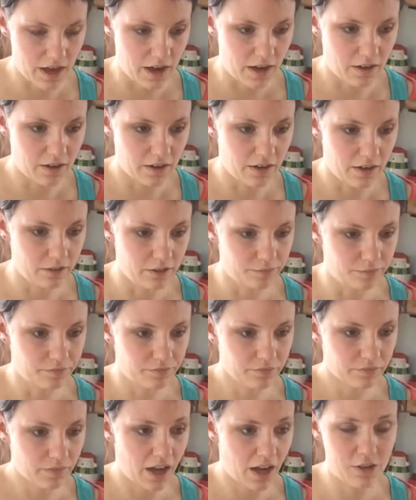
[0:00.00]
that.
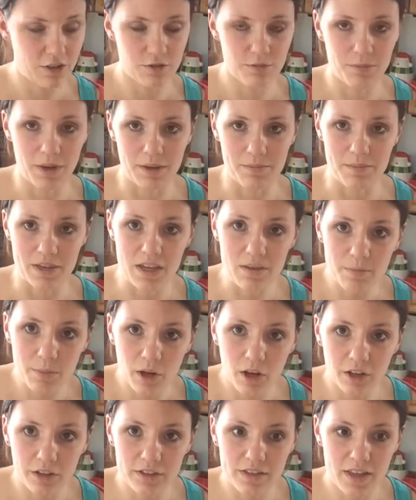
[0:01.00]
I do my
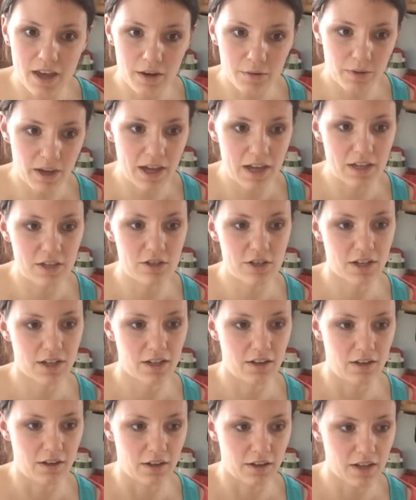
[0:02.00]
meatballs that way,
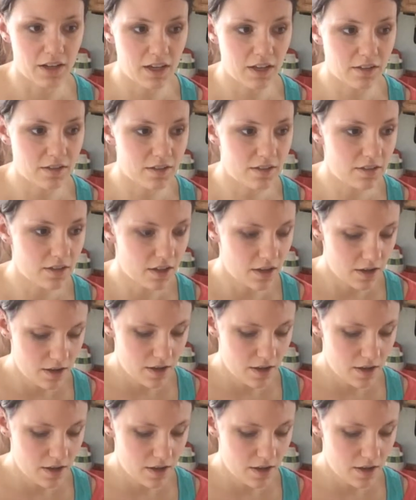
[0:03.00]
chicken nuggets,